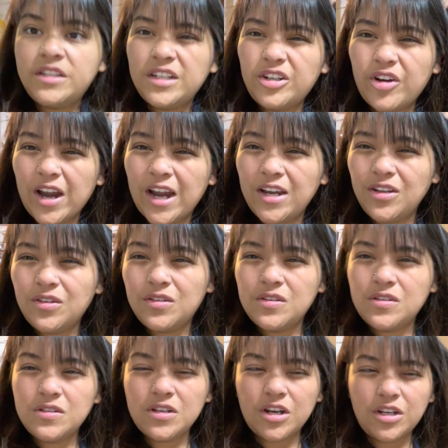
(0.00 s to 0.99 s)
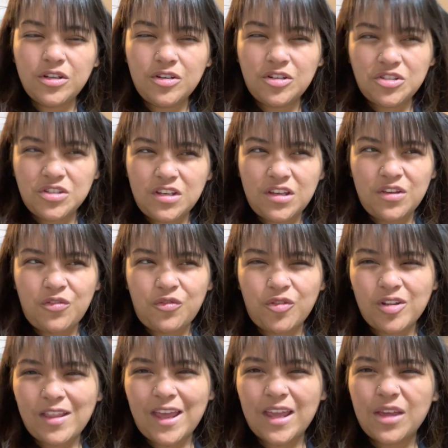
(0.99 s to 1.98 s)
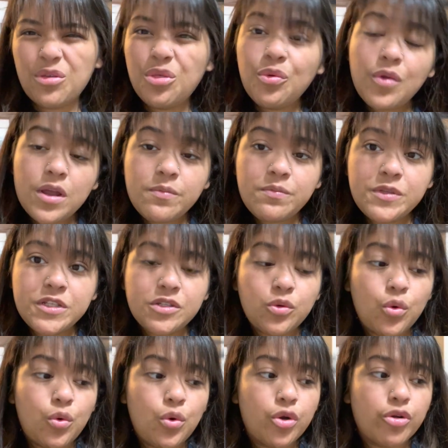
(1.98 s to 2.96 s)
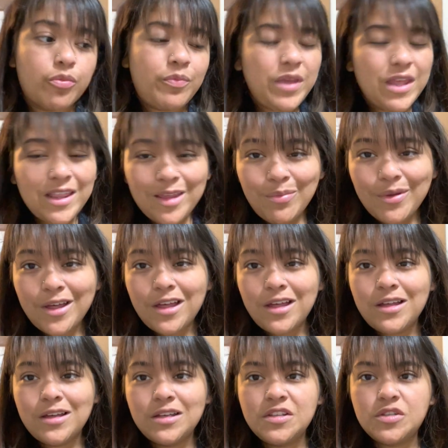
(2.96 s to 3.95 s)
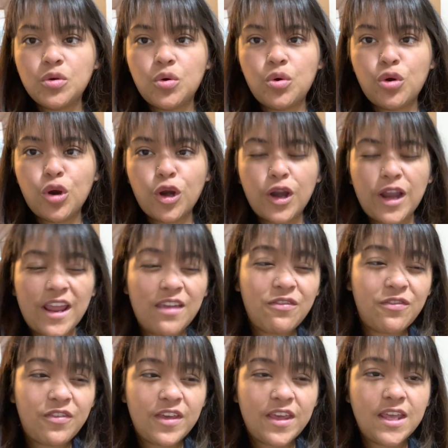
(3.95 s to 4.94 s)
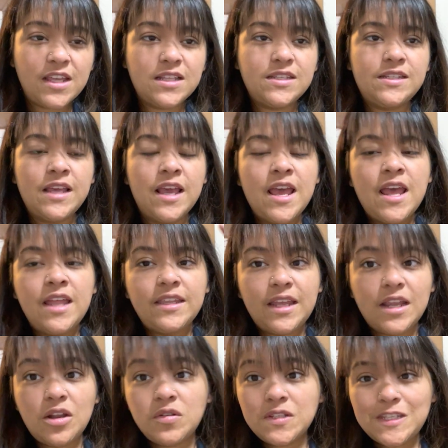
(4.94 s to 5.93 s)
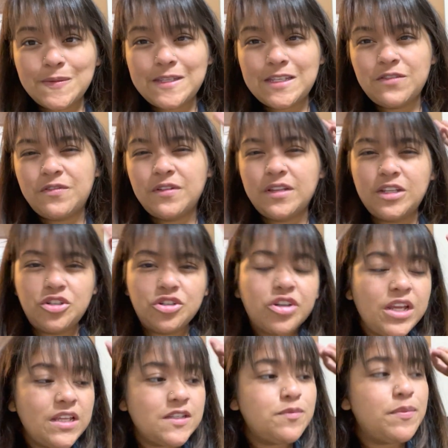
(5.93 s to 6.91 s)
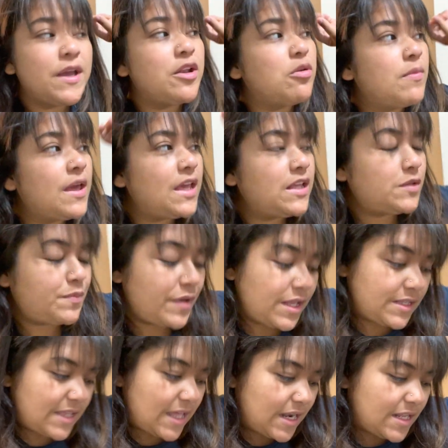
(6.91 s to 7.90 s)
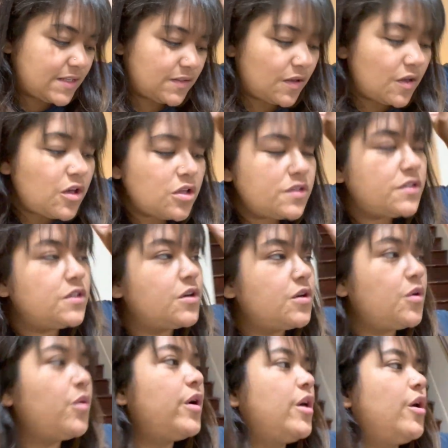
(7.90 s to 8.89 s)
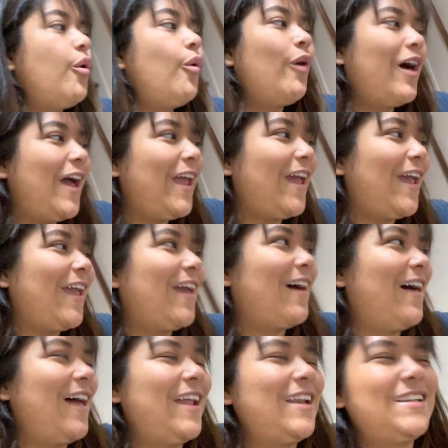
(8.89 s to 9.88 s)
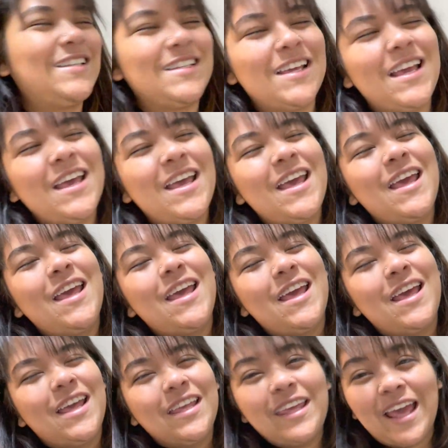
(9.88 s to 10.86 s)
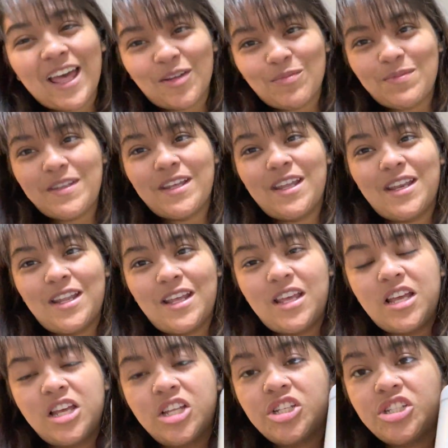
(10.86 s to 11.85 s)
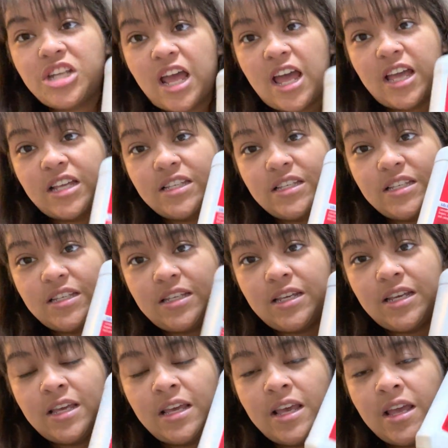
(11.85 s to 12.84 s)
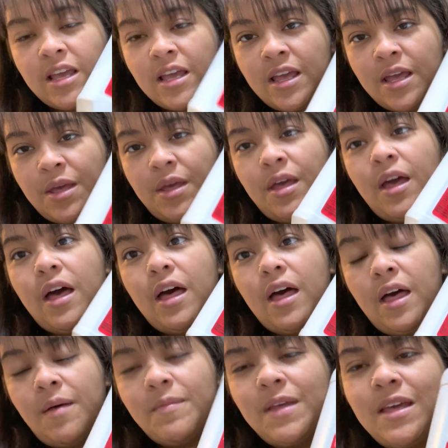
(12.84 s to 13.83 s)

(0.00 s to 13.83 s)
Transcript: The granules are usually for like thrips or mealybugs or aphids. They don't specifically treat spider mites, but that is also why I got Captain Jack's um,